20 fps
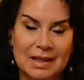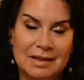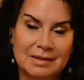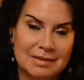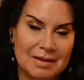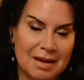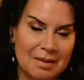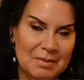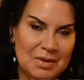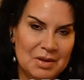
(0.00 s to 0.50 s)

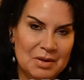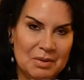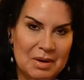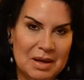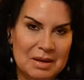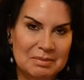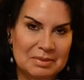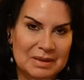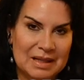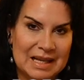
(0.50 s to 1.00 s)
So I'm in the
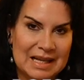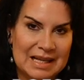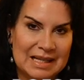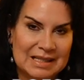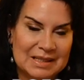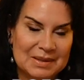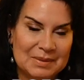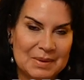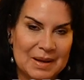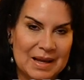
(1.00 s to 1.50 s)
right
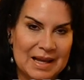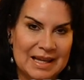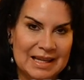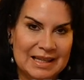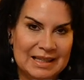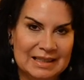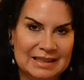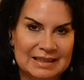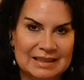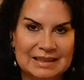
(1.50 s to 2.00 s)
place,
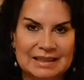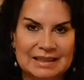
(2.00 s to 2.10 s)
right?